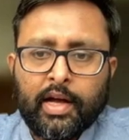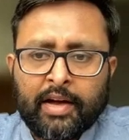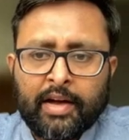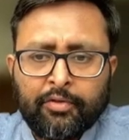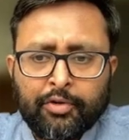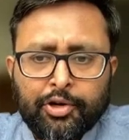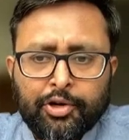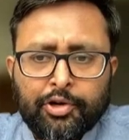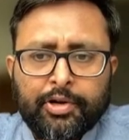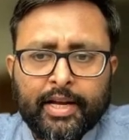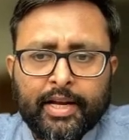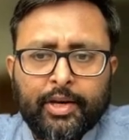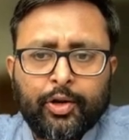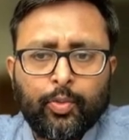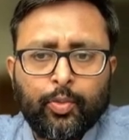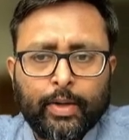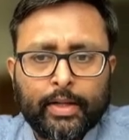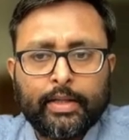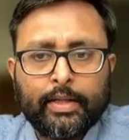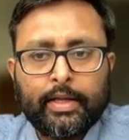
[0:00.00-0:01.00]
I want to tell you
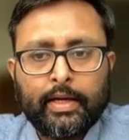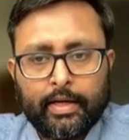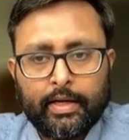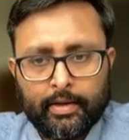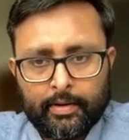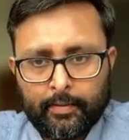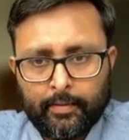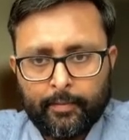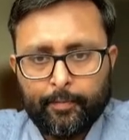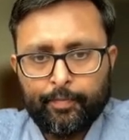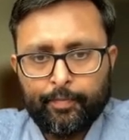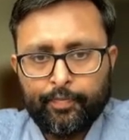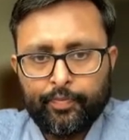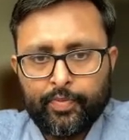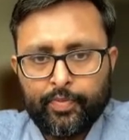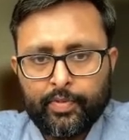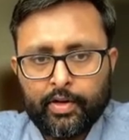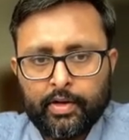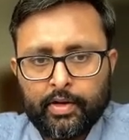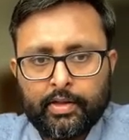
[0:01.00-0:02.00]
one thing
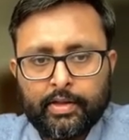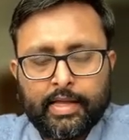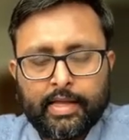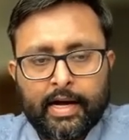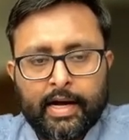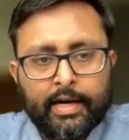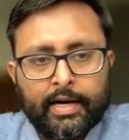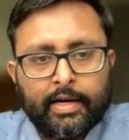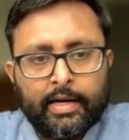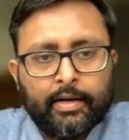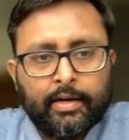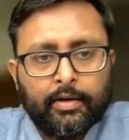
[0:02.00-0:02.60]
that